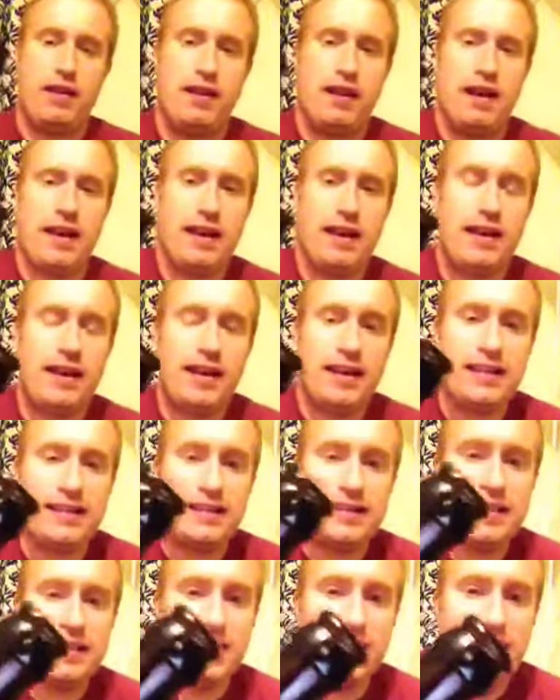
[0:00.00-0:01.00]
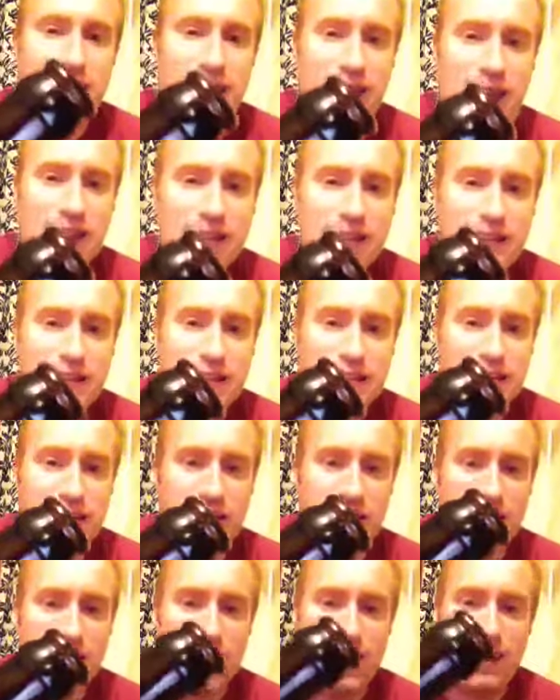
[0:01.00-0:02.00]
had a nice light
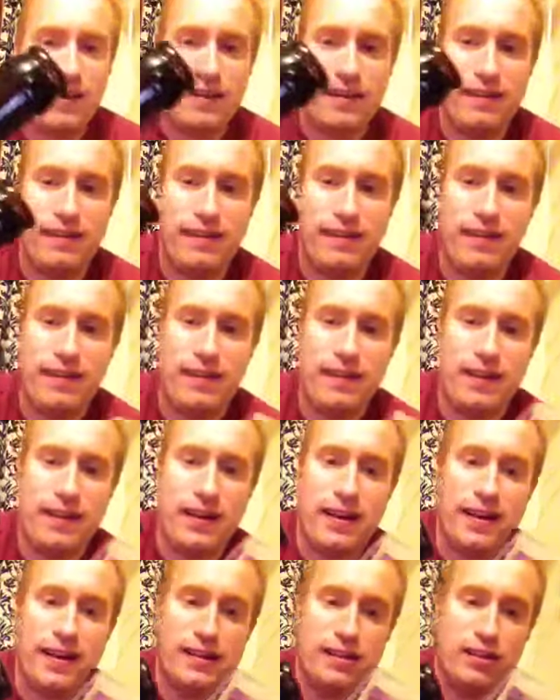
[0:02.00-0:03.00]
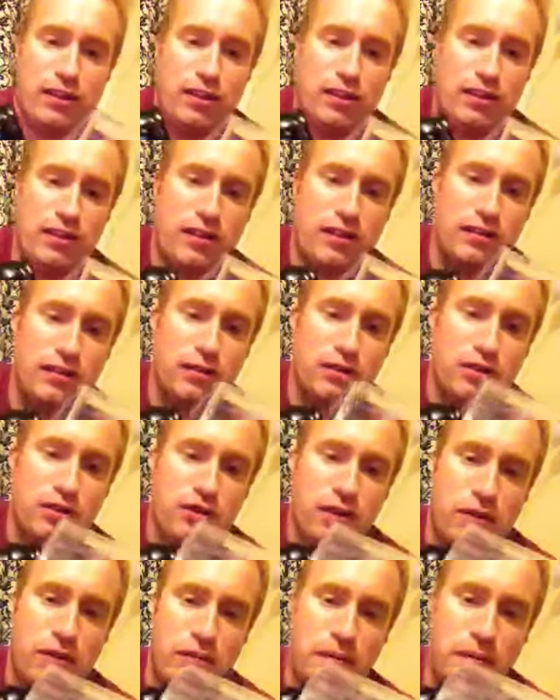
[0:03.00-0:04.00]
hiss to it, and go
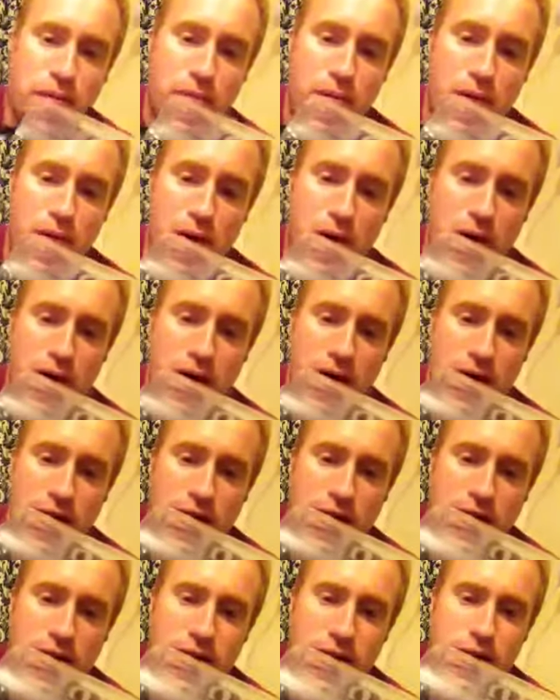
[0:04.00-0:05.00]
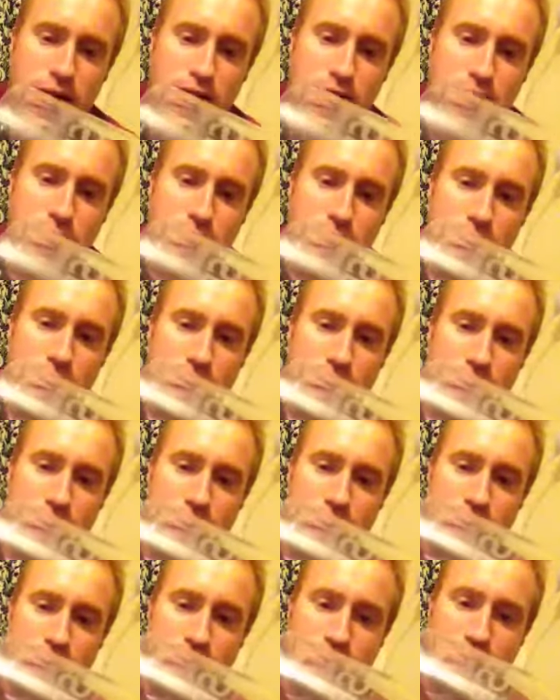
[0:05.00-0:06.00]
straight in with the pour. So,
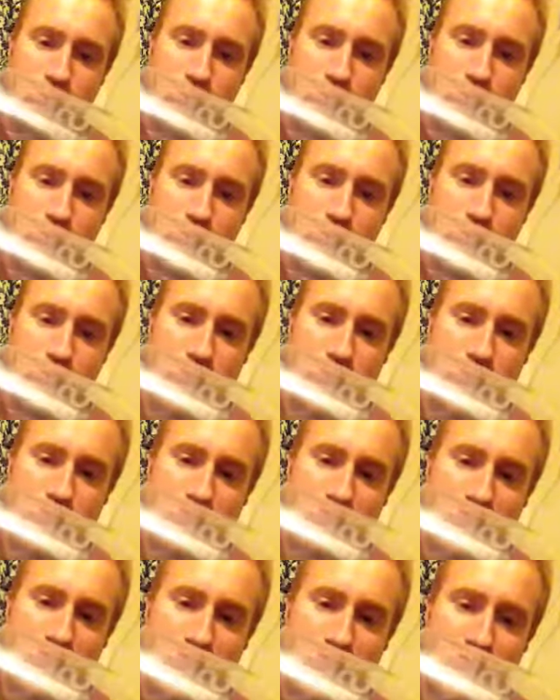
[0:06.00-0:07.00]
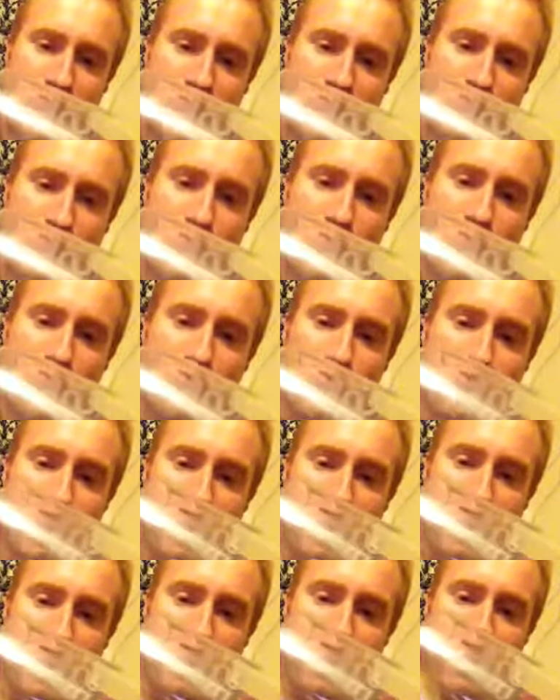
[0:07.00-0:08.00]
this beer is pouring
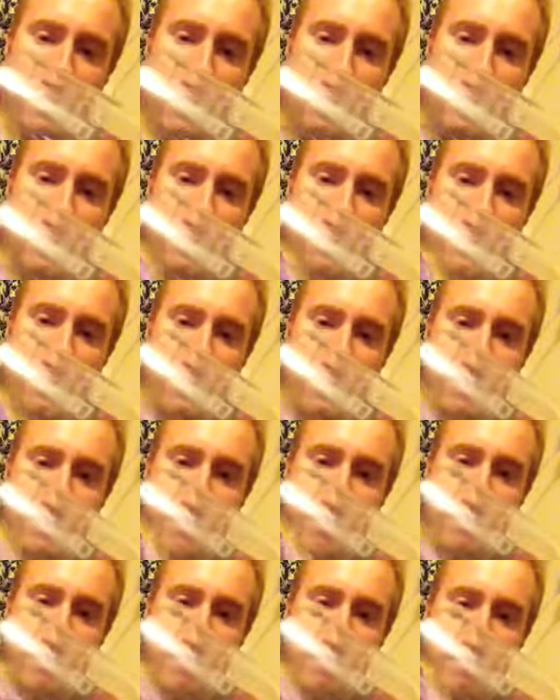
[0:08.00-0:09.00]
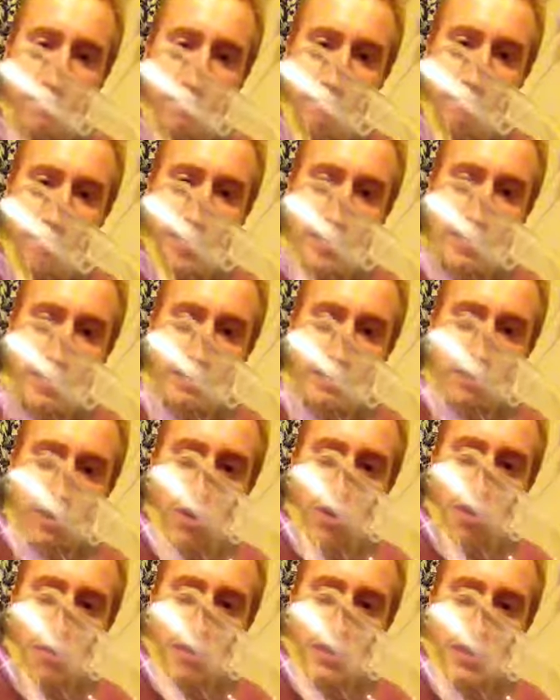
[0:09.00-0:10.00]
with medium
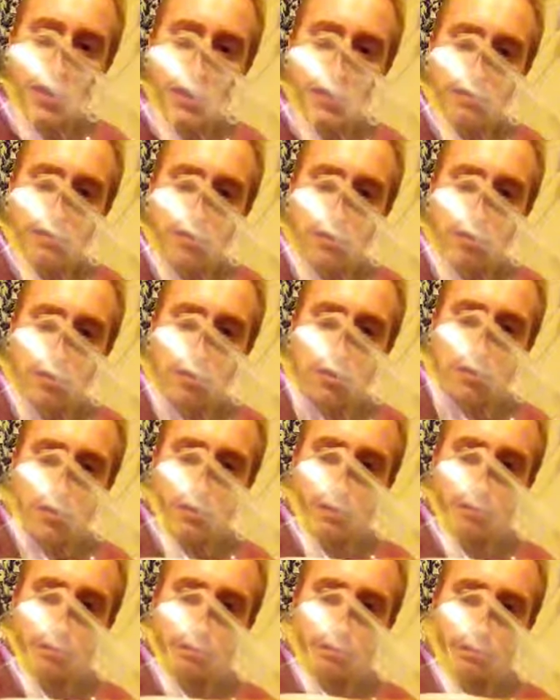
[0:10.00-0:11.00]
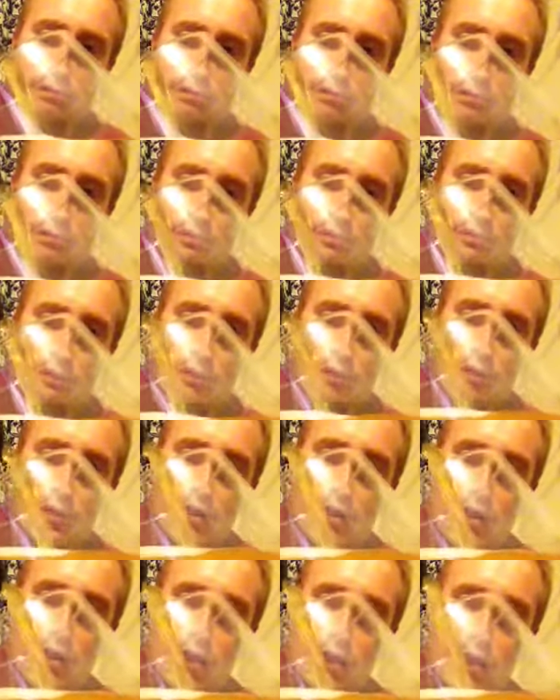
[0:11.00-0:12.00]
carbonation, folks.
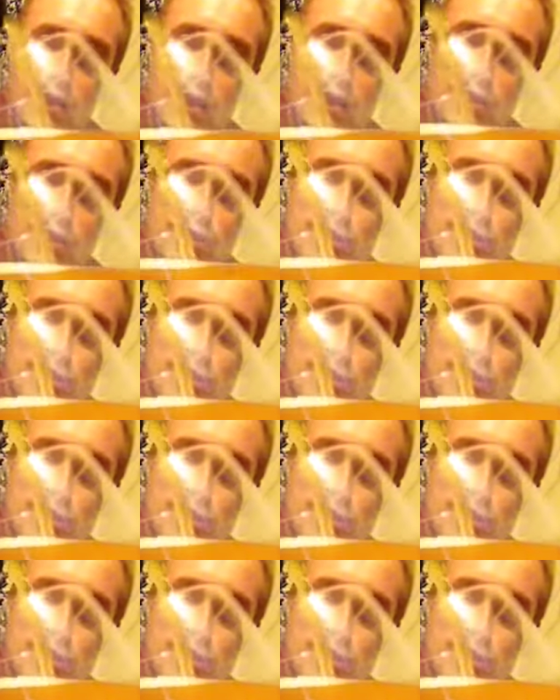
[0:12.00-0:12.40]
And is